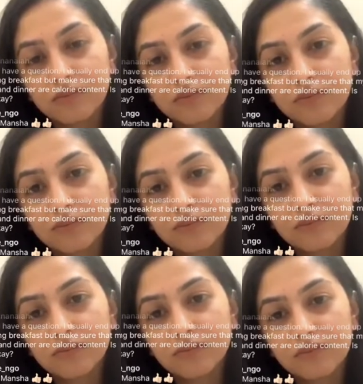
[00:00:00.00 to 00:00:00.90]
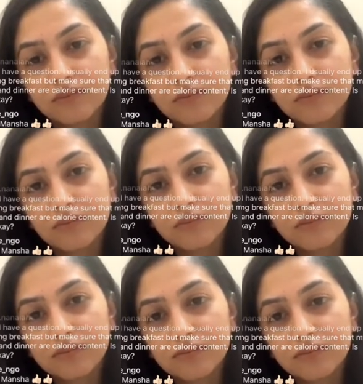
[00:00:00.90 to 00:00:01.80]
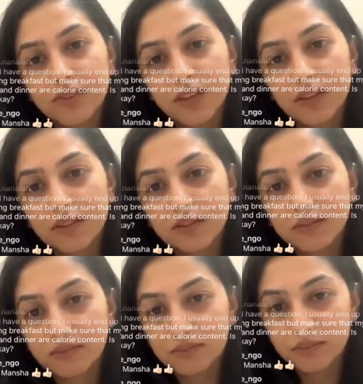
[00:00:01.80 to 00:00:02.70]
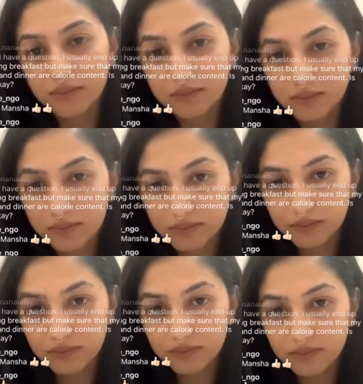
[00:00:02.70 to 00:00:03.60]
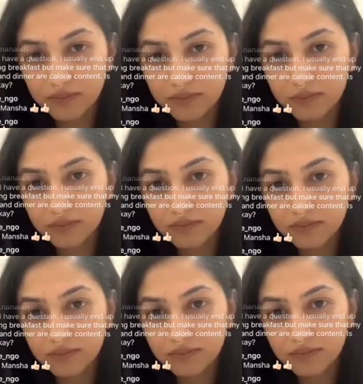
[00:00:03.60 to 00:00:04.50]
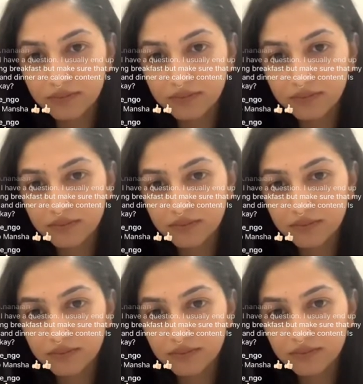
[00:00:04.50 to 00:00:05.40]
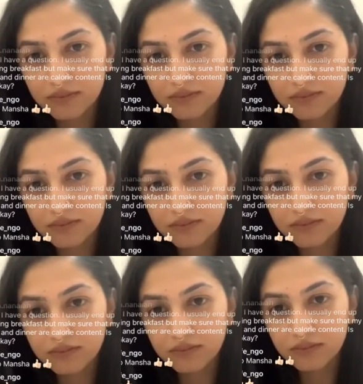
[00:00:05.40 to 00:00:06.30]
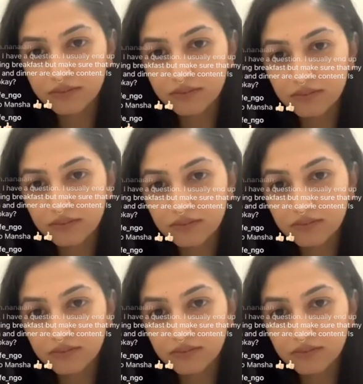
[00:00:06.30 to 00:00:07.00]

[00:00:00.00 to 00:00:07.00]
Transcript: No words are spoken by the person on screen.